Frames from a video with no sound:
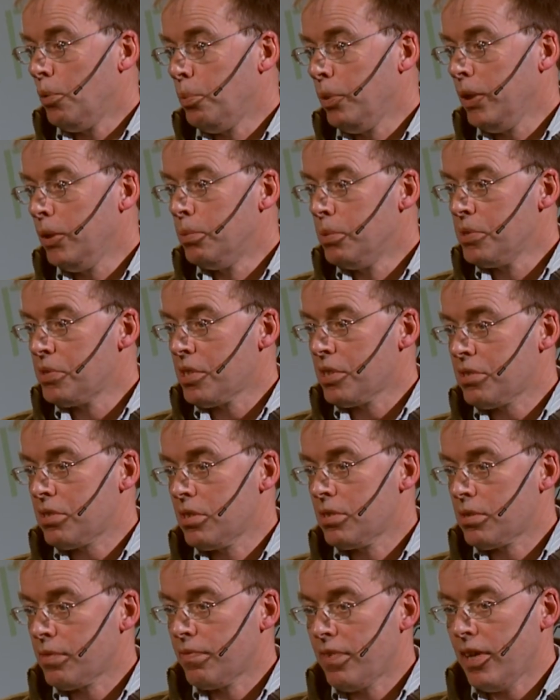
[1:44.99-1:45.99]
weed
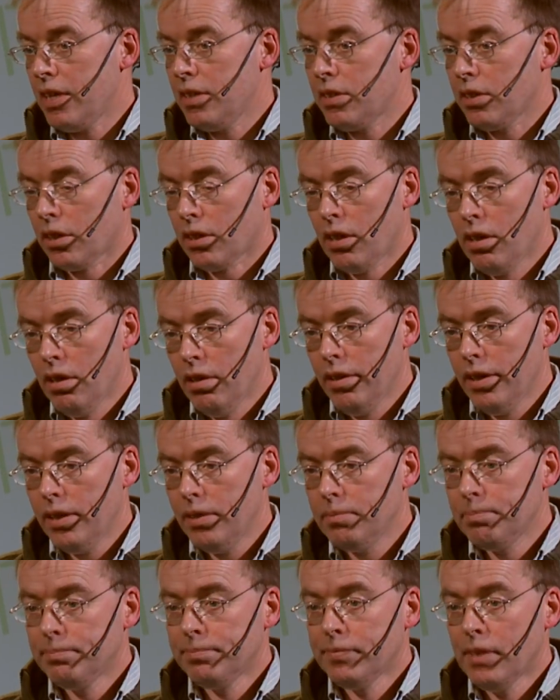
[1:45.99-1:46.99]
resistance event
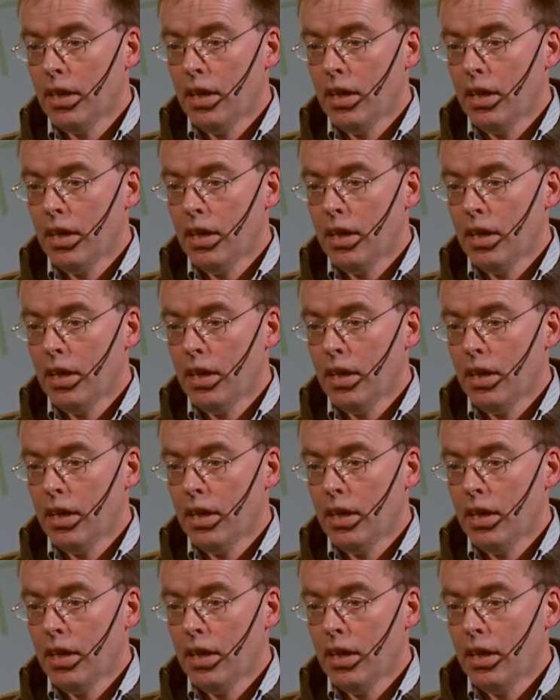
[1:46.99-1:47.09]
occurring